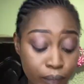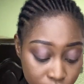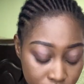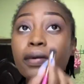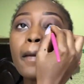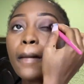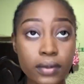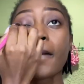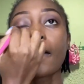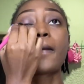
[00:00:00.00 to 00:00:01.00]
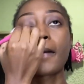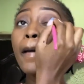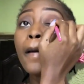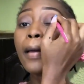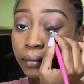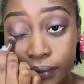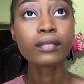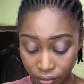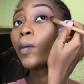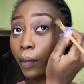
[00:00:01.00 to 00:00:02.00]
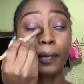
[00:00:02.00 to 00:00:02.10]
But yeah, it looked good, I